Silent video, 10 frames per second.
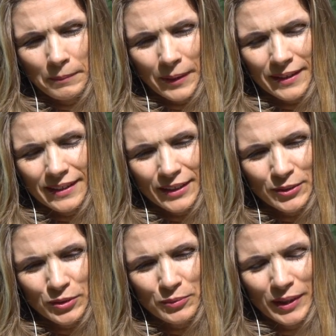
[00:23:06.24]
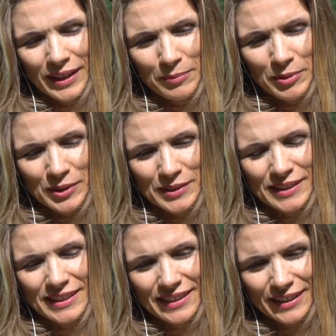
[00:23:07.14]
But in a good way, because
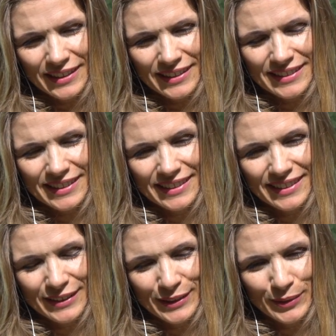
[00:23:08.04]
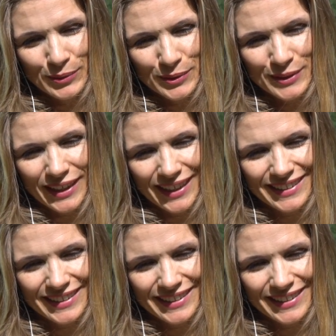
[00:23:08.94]
it's in a good sign.